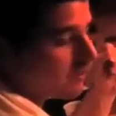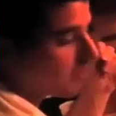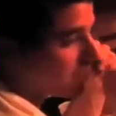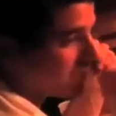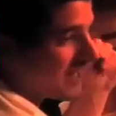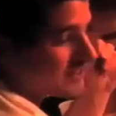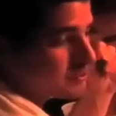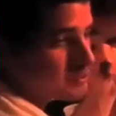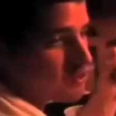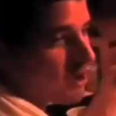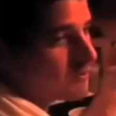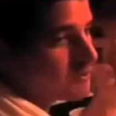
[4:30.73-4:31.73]
not
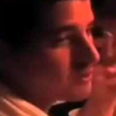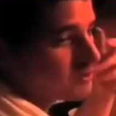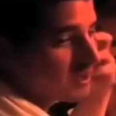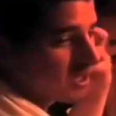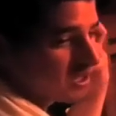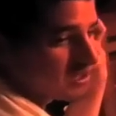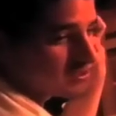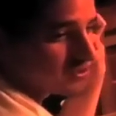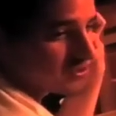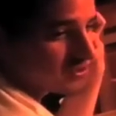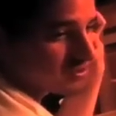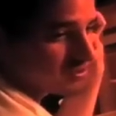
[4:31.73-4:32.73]
subscribe to
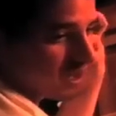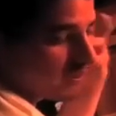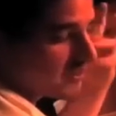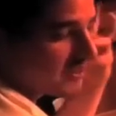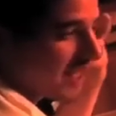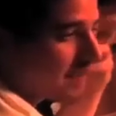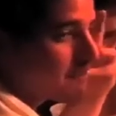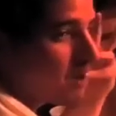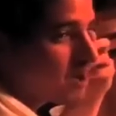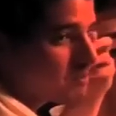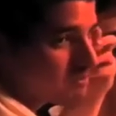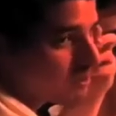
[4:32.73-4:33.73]
is I will not
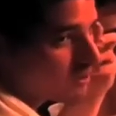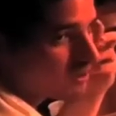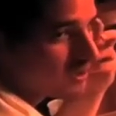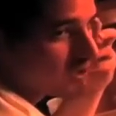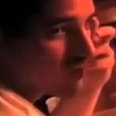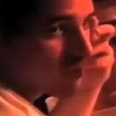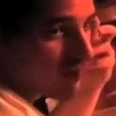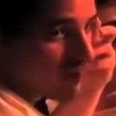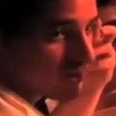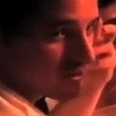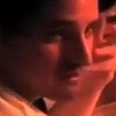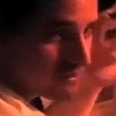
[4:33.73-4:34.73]
buy a book with